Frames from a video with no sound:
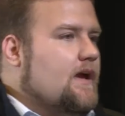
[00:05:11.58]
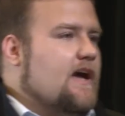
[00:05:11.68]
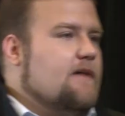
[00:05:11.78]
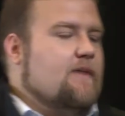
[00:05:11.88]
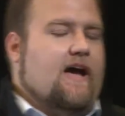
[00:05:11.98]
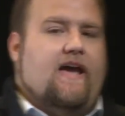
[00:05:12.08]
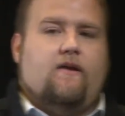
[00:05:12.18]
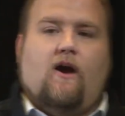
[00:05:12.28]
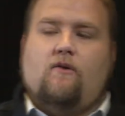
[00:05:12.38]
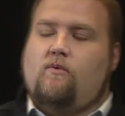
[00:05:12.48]

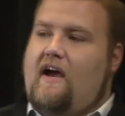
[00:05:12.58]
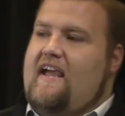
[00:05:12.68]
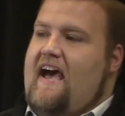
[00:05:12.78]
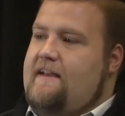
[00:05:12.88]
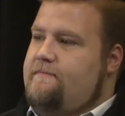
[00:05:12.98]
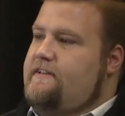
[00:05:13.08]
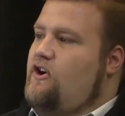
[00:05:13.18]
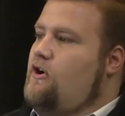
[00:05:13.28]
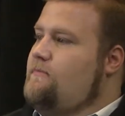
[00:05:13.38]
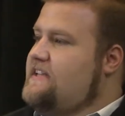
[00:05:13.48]
I had been
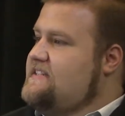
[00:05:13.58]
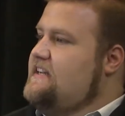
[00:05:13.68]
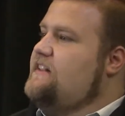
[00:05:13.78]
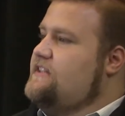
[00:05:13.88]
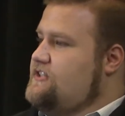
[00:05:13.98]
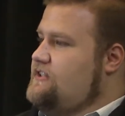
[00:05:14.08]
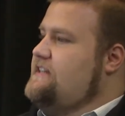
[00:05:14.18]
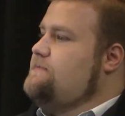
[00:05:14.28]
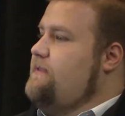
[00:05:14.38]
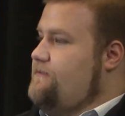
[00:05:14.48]
homeless and on the
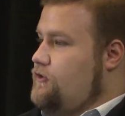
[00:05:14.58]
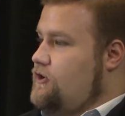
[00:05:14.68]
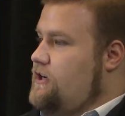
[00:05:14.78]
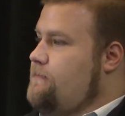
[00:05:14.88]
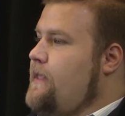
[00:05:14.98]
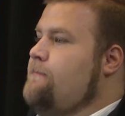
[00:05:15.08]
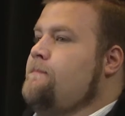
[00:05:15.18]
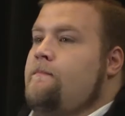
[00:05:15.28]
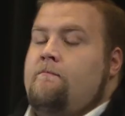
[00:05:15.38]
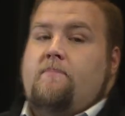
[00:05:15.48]
streets before,
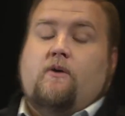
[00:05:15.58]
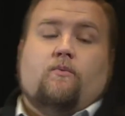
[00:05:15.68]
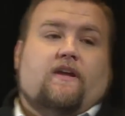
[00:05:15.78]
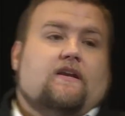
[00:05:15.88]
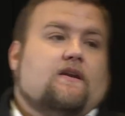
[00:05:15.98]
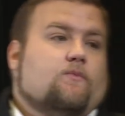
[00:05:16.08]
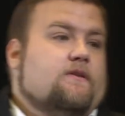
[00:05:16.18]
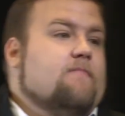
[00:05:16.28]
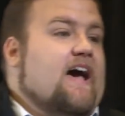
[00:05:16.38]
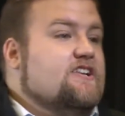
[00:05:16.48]
But
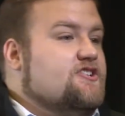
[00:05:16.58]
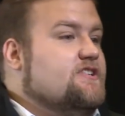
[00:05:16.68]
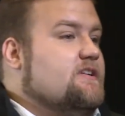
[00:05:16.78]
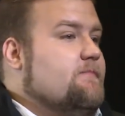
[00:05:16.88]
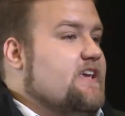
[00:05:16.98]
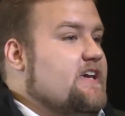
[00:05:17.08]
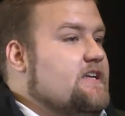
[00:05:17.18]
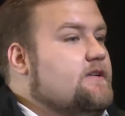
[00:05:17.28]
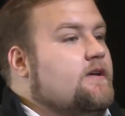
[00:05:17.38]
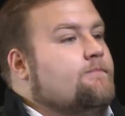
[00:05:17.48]
when Madge took me
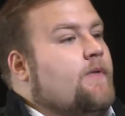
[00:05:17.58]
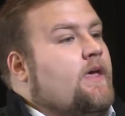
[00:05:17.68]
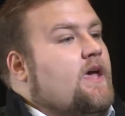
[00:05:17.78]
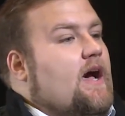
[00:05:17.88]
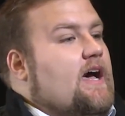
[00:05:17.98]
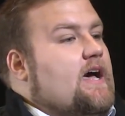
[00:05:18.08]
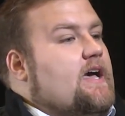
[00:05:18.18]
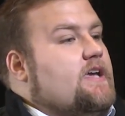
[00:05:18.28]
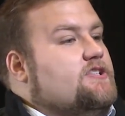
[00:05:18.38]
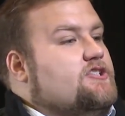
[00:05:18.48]
in,
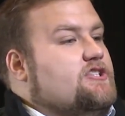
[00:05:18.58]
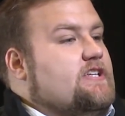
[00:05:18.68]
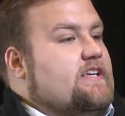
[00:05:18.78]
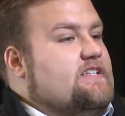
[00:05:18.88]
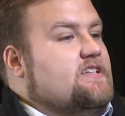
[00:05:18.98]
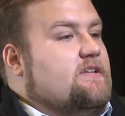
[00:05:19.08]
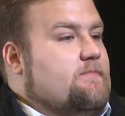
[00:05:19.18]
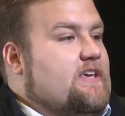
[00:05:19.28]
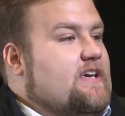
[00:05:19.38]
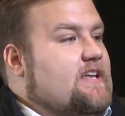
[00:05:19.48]
she took
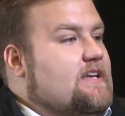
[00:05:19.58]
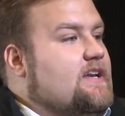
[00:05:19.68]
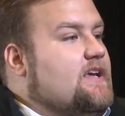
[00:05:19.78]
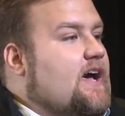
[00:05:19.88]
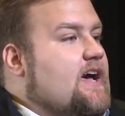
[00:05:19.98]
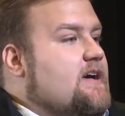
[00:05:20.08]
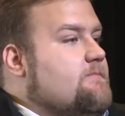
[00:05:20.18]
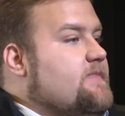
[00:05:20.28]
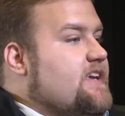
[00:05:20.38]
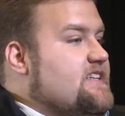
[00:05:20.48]
me
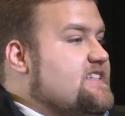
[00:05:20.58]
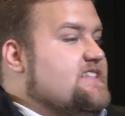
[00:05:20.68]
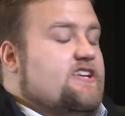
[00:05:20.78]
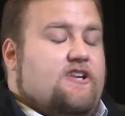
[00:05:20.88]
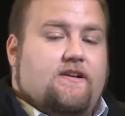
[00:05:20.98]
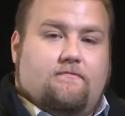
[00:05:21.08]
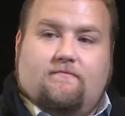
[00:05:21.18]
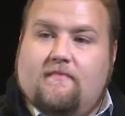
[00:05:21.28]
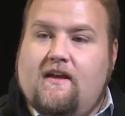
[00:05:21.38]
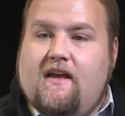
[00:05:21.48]
in secret,
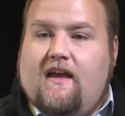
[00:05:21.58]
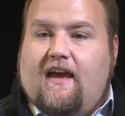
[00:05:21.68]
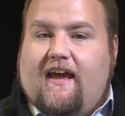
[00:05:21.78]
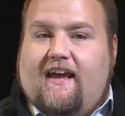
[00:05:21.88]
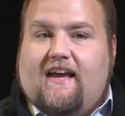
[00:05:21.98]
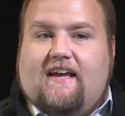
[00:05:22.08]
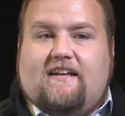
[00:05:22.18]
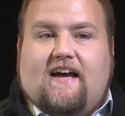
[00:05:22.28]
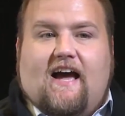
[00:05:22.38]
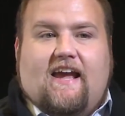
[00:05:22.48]

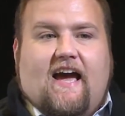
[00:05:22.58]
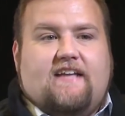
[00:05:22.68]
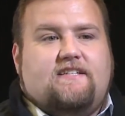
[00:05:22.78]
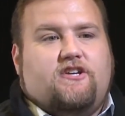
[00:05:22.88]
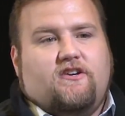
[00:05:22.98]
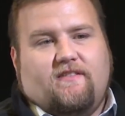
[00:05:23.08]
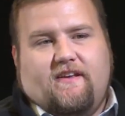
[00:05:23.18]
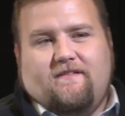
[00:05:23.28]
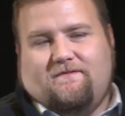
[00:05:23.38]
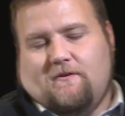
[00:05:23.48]
and I had to
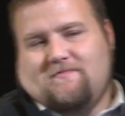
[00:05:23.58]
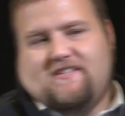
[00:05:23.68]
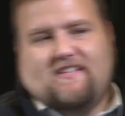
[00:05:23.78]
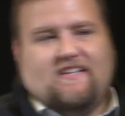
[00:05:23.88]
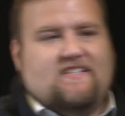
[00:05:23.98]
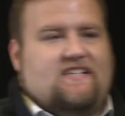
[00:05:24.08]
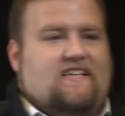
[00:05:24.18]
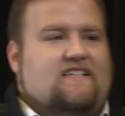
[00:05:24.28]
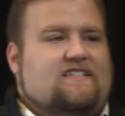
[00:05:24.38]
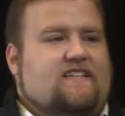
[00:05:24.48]
live from
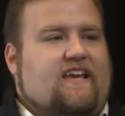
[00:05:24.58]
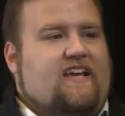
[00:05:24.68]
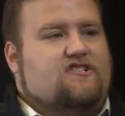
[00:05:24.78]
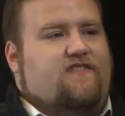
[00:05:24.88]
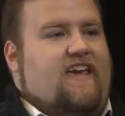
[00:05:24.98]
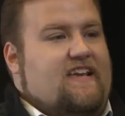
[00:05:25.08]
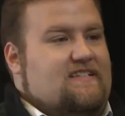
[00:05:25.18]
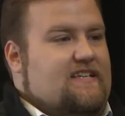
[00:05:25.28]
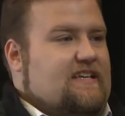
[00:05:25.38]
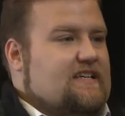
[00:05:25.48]
16 to the age of
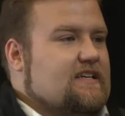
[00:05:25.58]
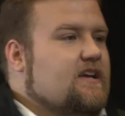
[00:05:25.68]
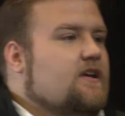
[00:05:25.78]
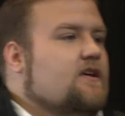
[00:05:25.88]
18